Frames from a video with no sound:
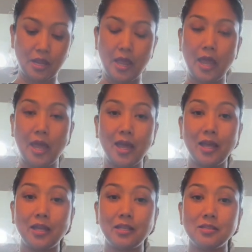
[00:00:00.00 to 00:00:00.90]

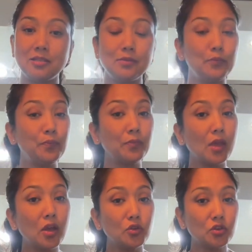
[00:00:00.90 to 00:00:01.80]
and
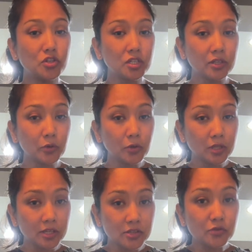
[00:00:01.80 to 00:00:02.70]
your chili oil
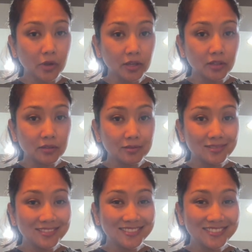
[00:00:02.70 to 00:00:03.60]
is ready.
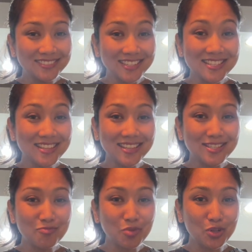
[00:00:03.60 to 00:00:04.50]
Isn't that
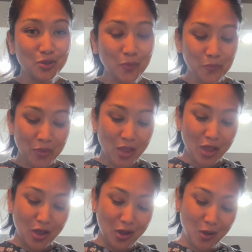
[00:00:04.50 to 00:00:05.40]
simple?
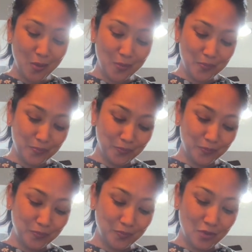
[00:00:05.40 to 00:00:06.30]
So
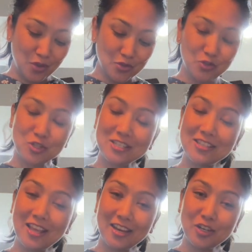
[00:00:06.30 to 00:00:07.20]
just
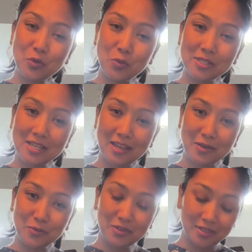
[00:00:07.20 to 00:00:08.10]
let it cool
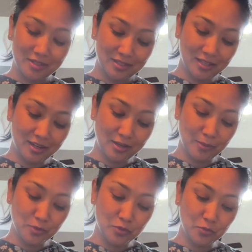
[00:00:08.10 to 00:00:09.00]
down, let it
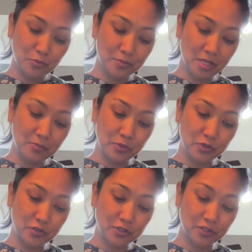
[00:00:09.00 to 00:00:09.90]
come to the room
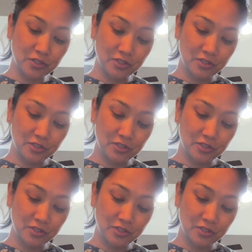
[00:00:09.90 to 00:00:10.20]
temperature,